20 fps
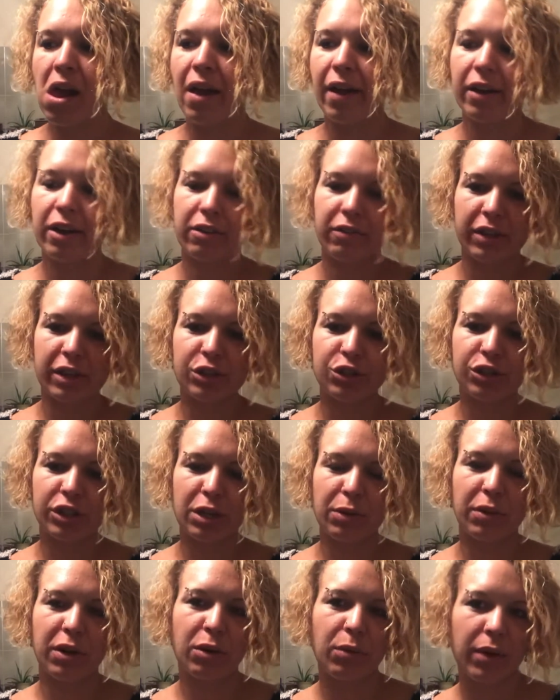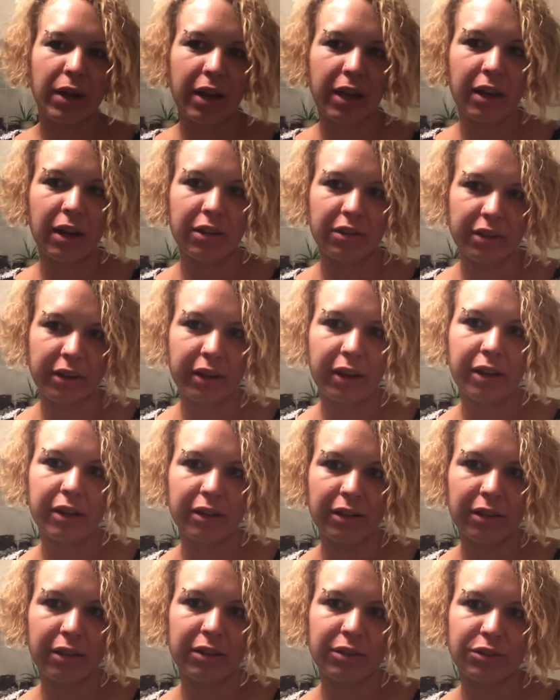and eventually it went away, and I think I
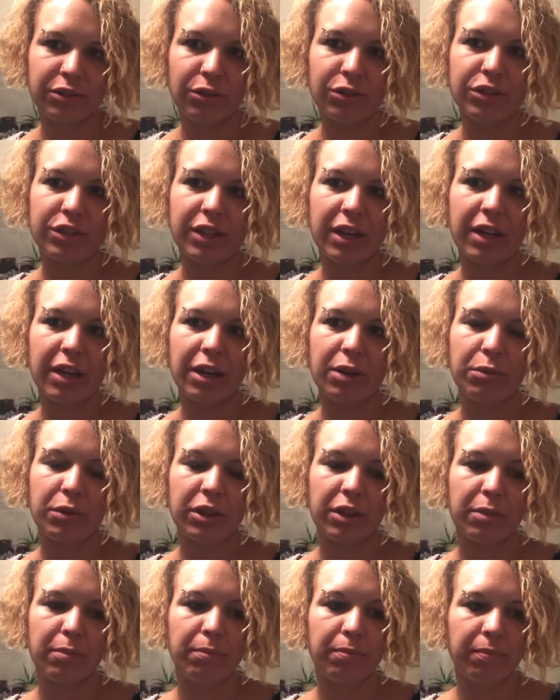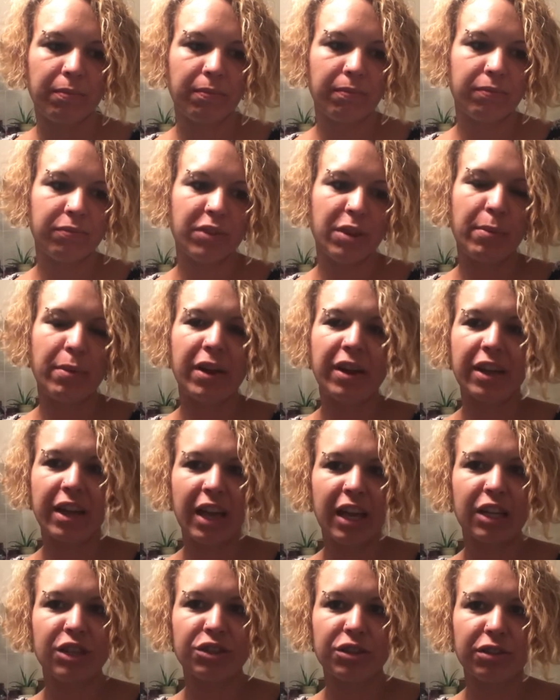associated with the
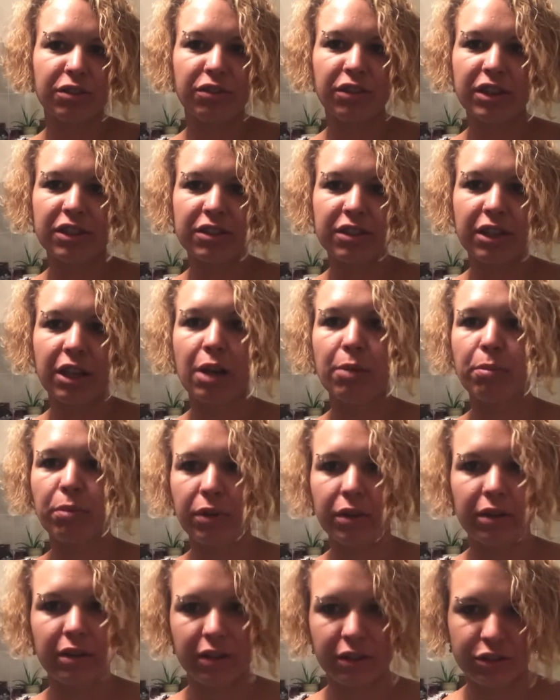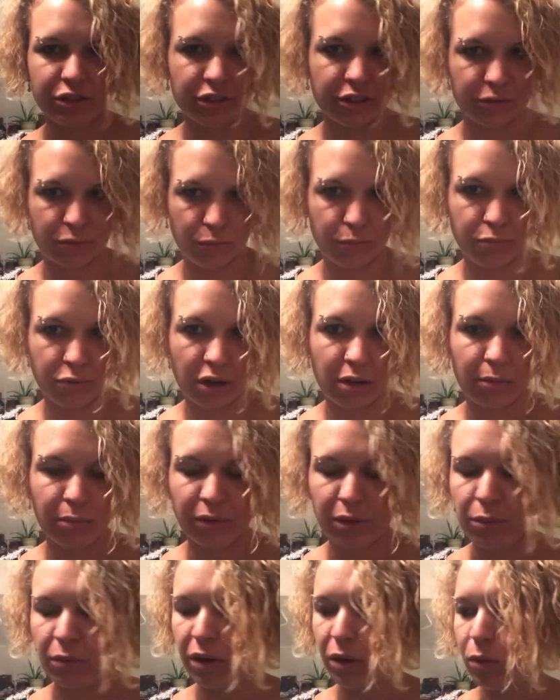medication fixing it, but it just
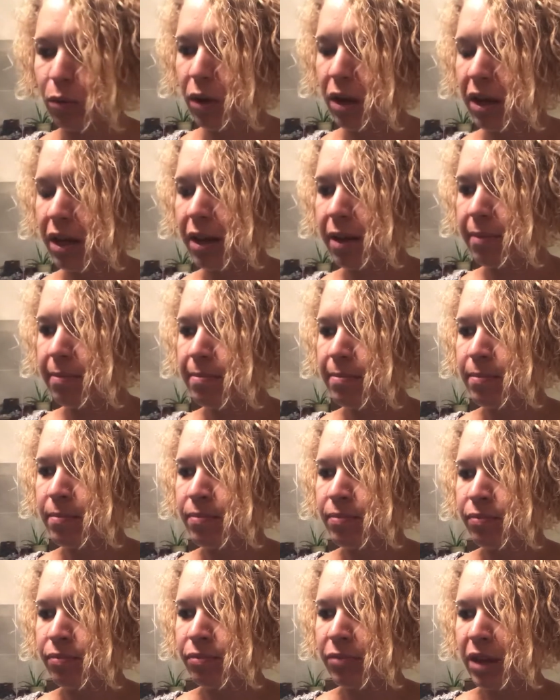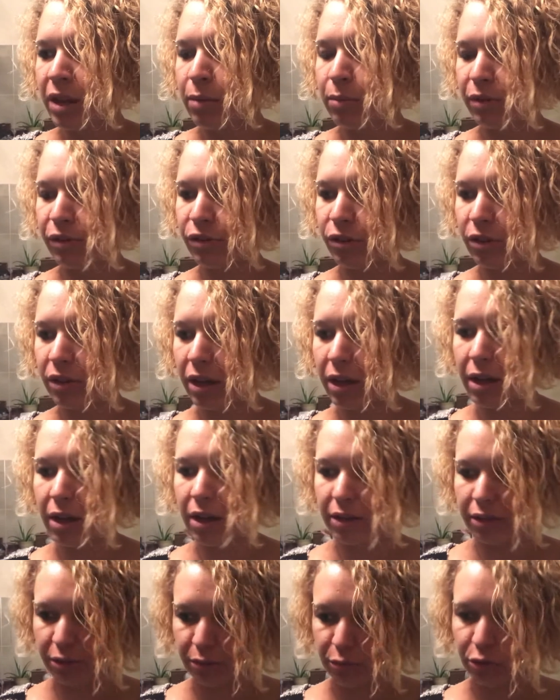probably went away. But so that
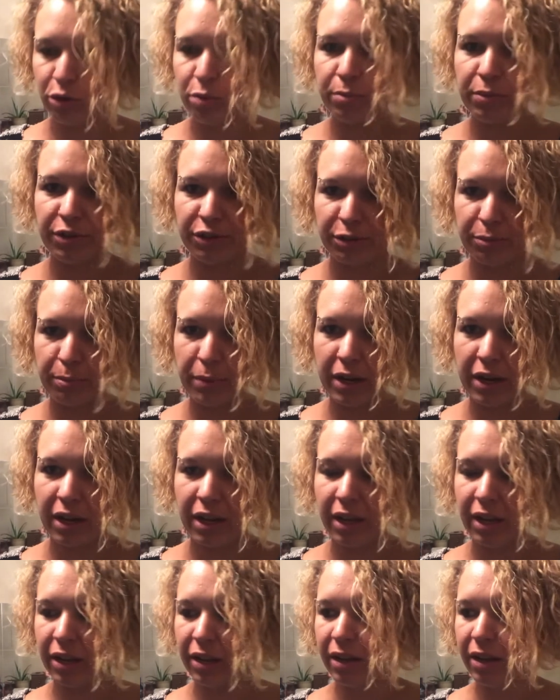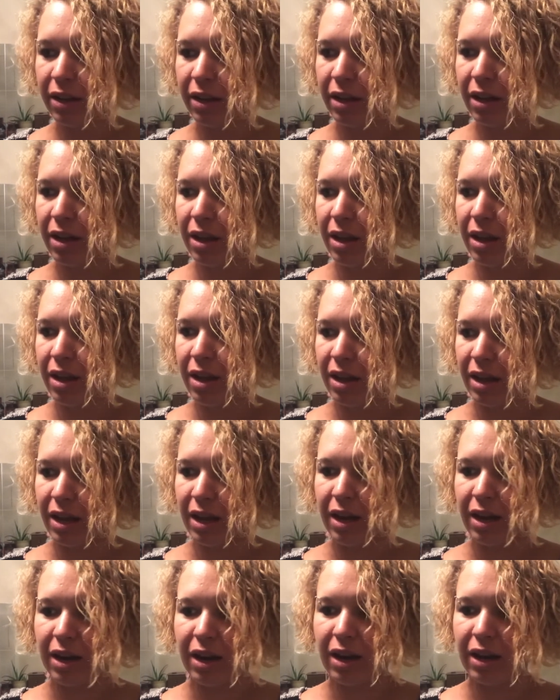the room is spinning
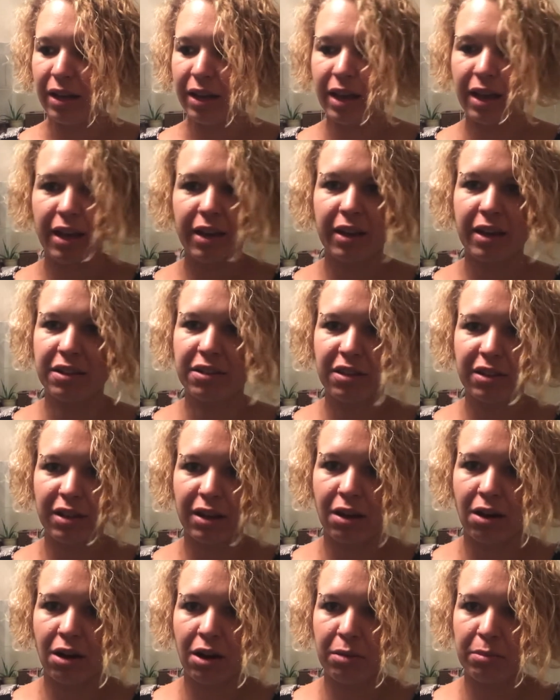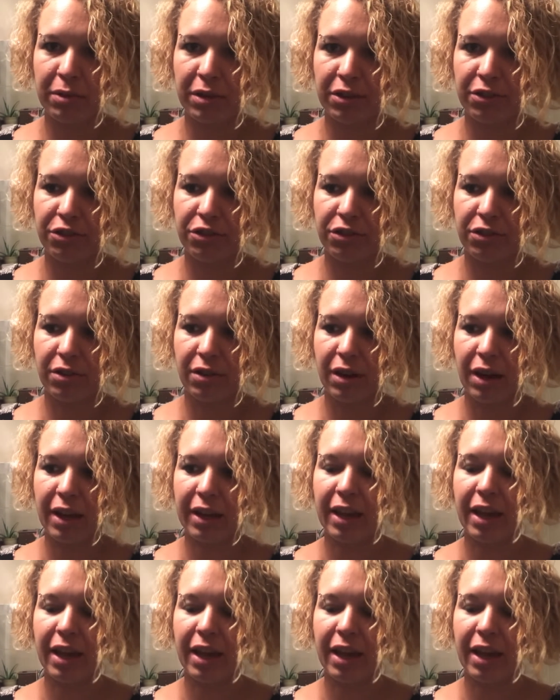and I can't get to the garbage. I